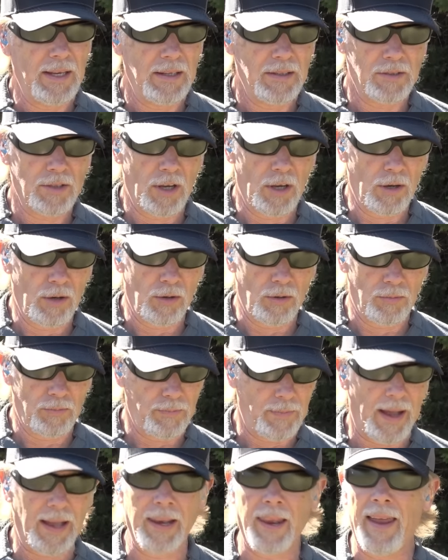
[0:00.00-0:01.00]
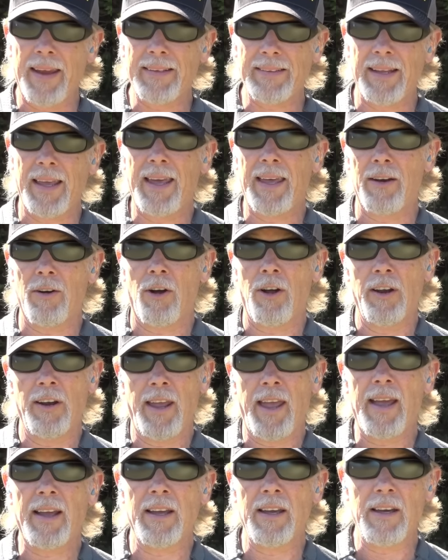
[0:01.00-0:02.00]
So I like that on
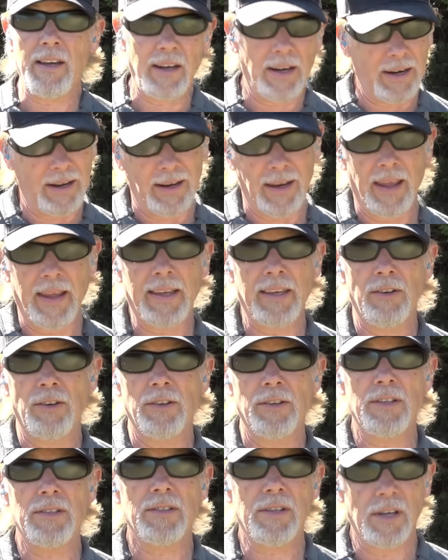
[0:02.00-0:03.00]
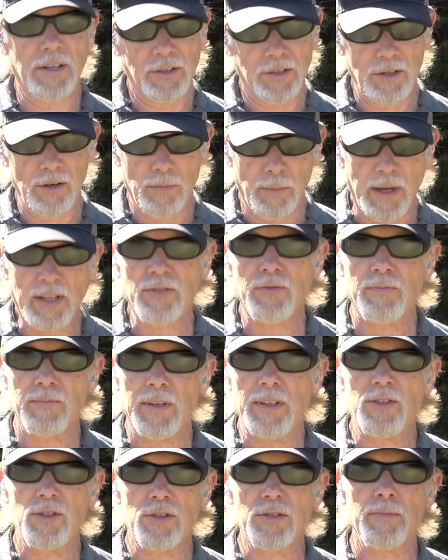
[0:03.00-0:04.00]
that gun, and I like it on this gun too. It makes
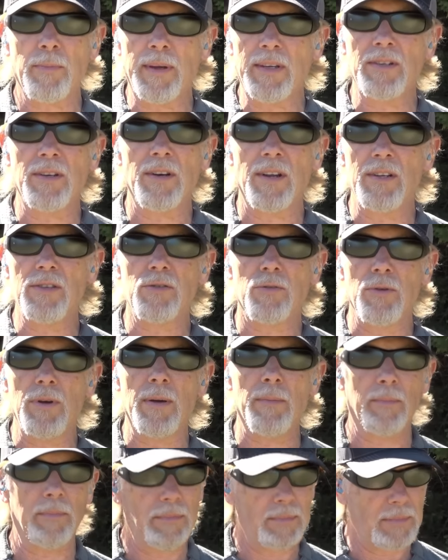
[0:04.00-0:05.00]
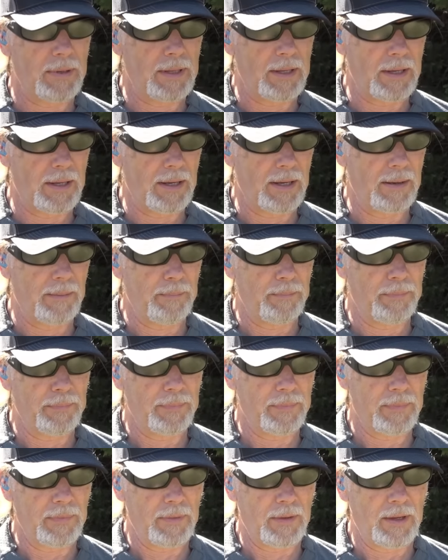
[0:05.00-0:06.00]
it just makes a nice grip. Um,
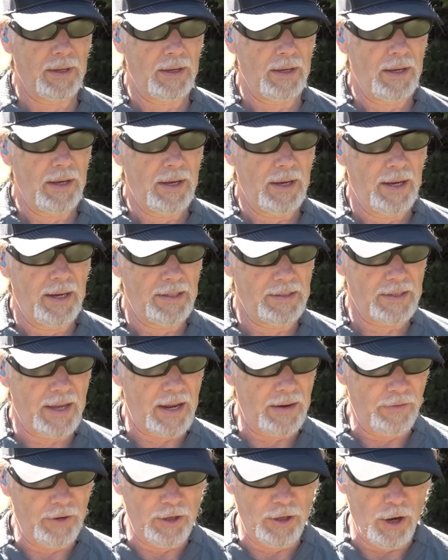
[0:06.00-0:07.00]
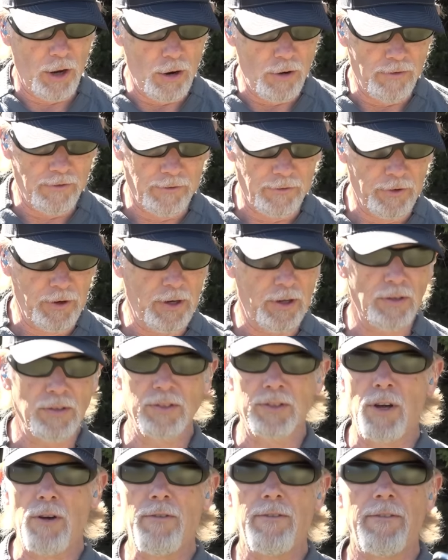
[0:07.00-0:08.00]
it's kind of a no frills,
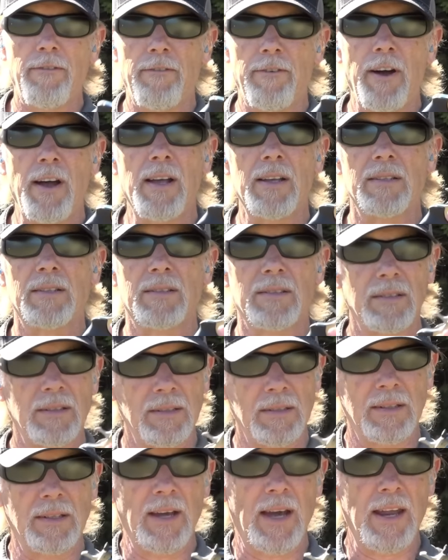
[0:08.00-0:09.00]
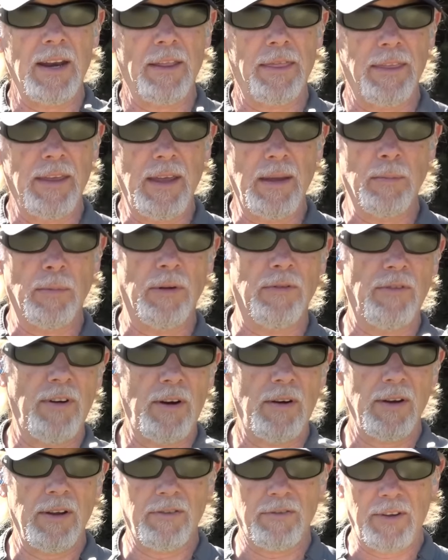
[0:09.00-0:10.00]
no fuss kind of thing, but
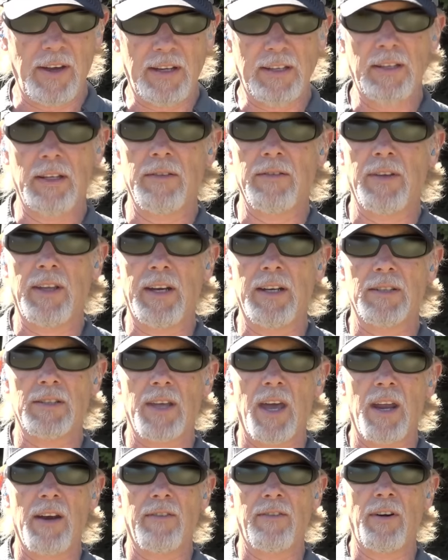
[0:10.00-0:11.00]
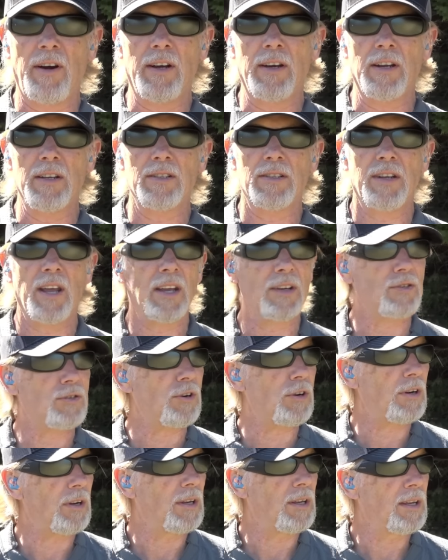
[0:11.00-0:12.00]
very effective, and it's got a very nice
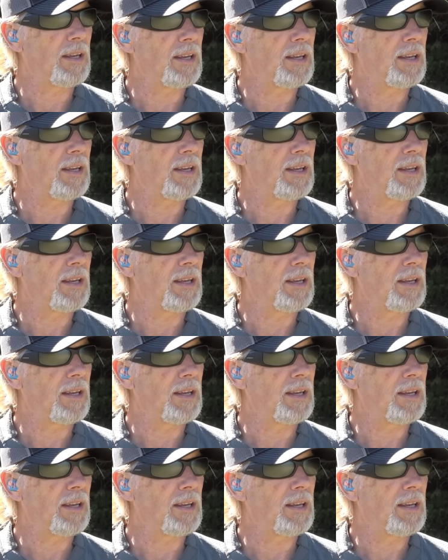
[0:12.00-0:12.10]
texture.